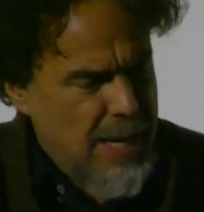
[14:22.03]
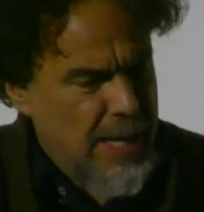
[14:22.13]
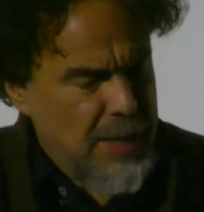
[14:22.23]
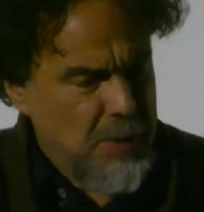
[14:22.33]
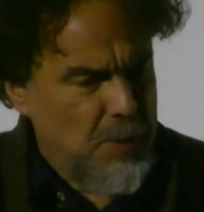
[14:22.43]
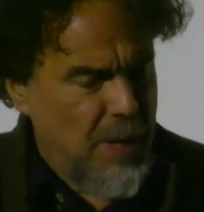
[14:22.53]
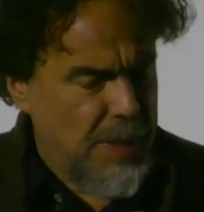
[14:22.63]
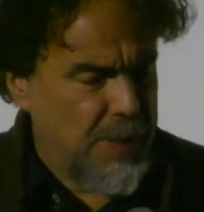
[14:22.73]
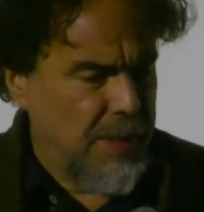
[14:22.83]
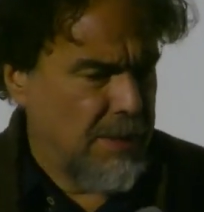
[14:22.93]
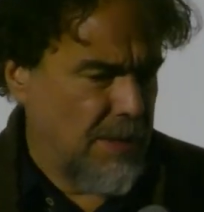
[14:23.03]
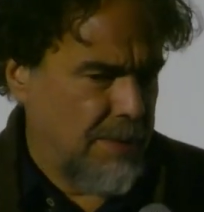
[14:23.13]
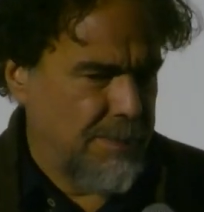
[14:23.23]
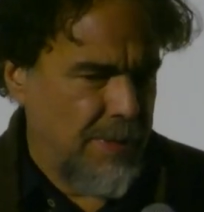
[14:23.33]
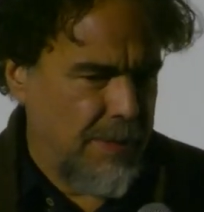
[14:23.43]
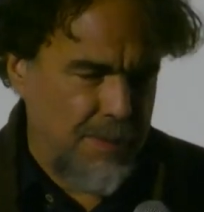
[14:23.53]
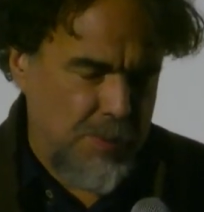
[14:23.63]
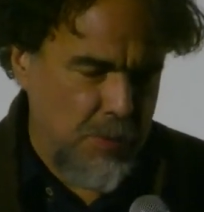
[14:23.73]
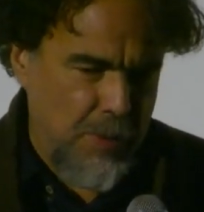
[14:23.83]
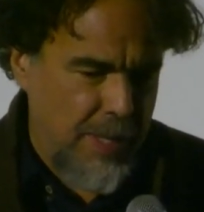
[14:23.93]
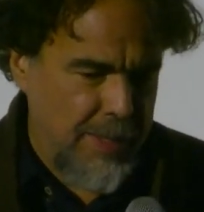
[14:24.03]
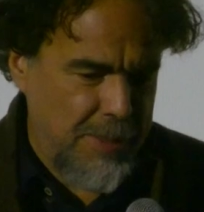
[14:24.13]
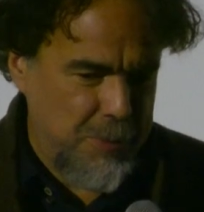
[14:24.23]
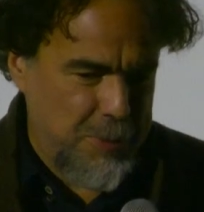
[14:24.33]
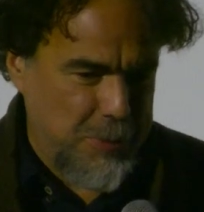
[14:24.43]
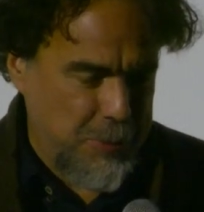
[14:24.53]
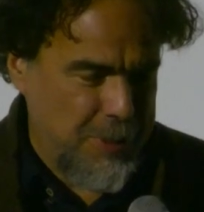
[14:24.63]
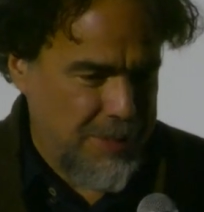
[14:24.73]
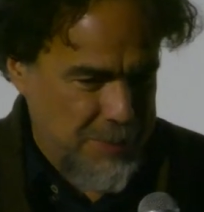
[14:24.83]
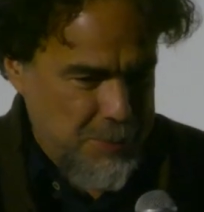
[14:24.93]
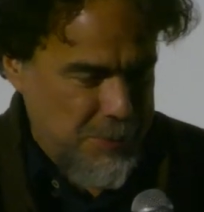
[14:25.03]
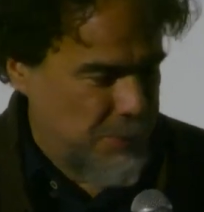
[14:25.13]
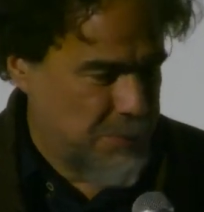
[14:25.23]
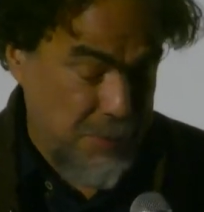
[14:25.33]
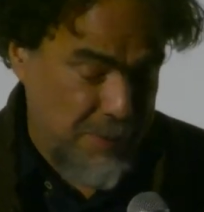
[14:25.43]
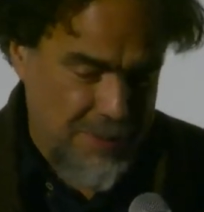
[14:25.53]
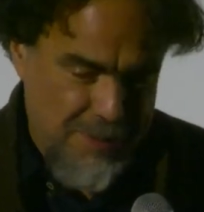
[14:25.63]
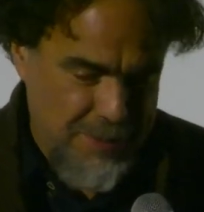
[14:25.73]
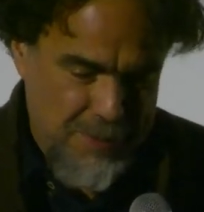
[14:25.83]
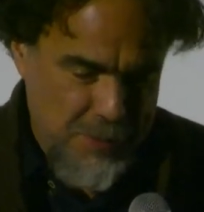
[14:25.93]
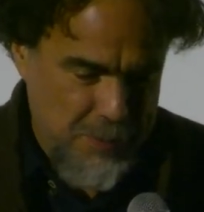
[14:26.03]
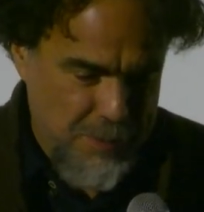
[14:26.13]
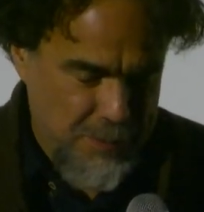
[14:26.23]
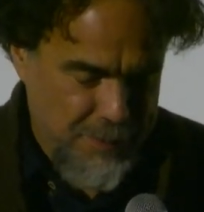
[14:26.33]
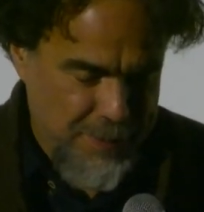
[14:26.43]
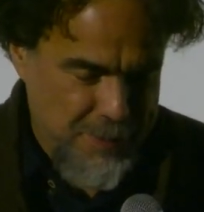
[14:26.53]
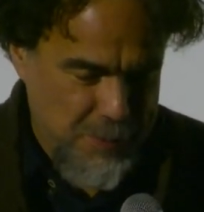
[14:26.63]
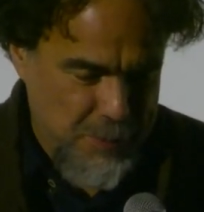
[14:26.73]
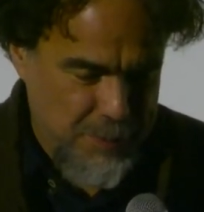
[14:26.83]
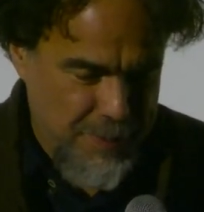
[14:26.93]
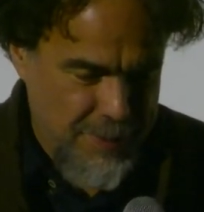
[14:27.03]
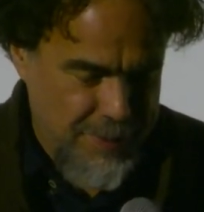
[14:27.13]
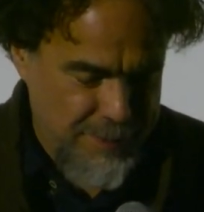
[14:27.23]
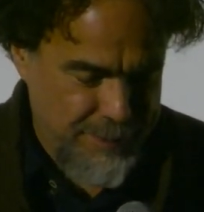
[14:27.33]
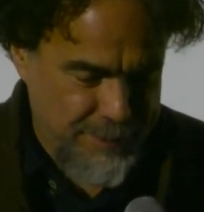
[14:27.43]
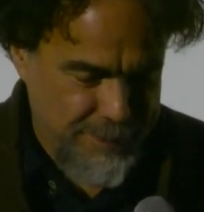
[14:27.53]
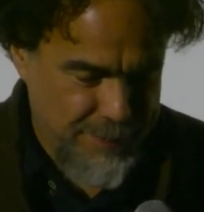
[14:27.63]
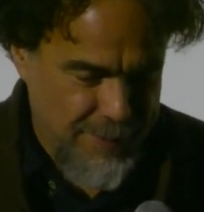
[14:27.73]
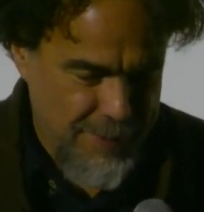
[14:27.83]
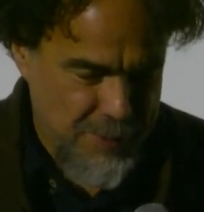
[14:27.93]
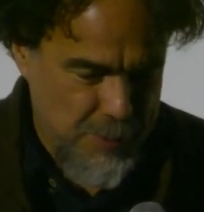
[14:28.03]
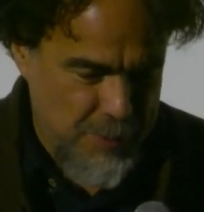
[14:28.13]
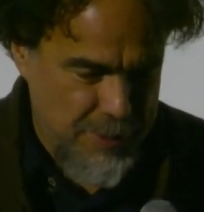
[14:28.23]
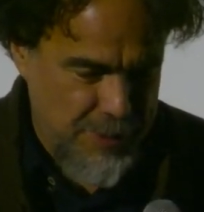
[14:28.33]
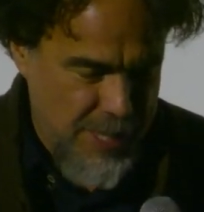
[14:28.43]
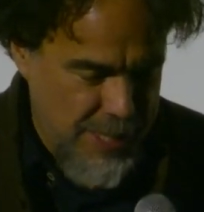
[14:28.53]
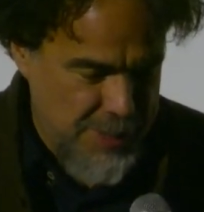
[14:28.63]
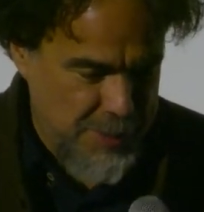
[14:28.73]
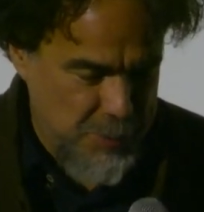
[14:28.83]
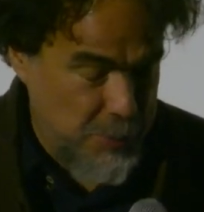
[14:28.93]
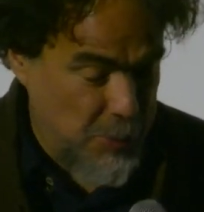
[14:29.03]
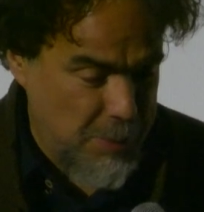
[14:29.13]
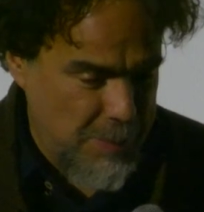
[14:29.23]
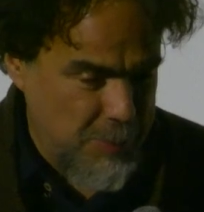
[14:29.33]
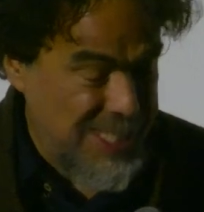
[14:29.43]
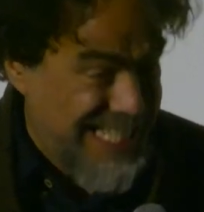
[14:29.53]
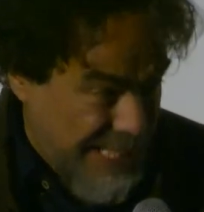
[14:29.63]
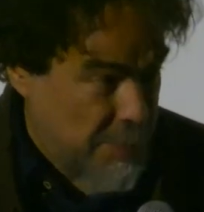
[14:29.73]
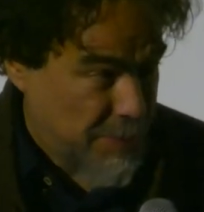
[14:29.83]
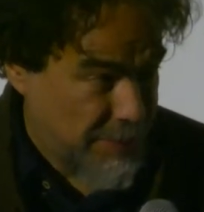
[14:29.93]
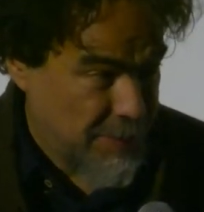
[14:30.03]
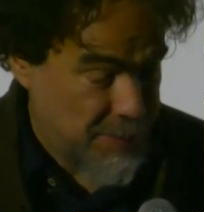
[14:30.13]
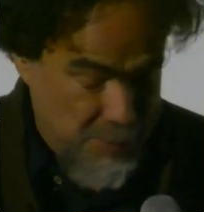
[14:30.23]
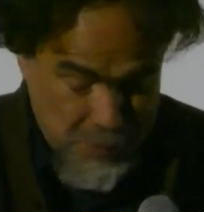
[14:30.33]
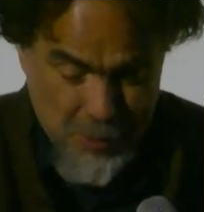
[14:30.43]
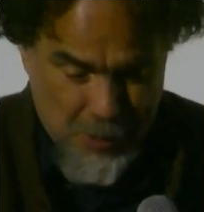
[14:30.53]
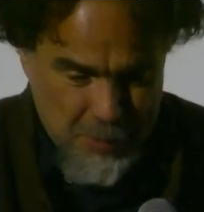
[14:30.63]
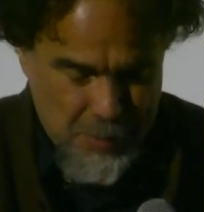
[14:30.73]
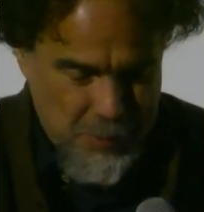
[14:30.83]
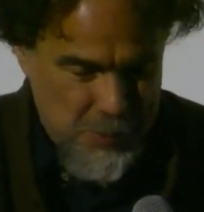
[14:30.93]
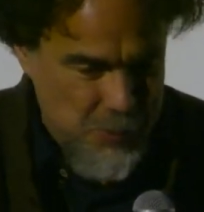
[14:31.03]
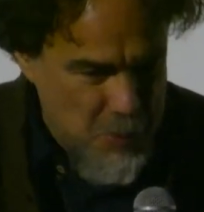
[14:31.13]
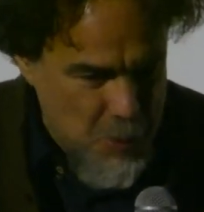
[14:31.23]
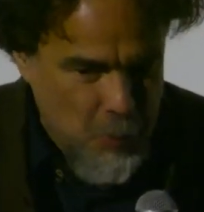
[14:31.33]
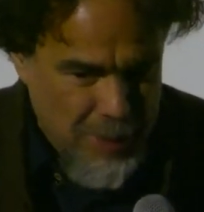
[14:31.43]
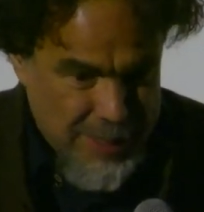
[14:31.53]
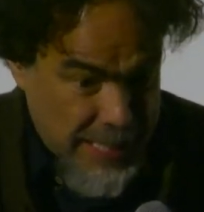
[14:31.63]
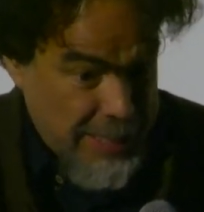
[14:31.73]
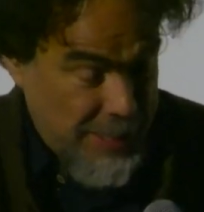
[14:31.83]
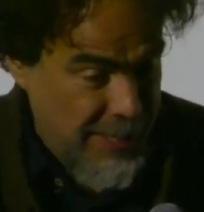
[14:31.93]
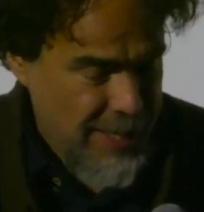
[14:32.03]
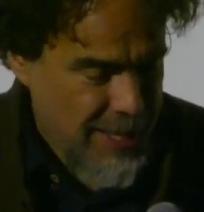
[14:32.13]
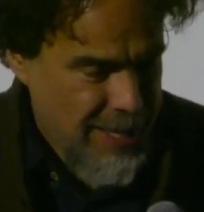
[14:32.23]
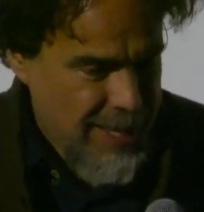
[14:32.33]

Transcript: Yeah, no, I think I'm so glad that you are talking, and you know, it's so energizing to talk about cinema as you talk, because you know exactly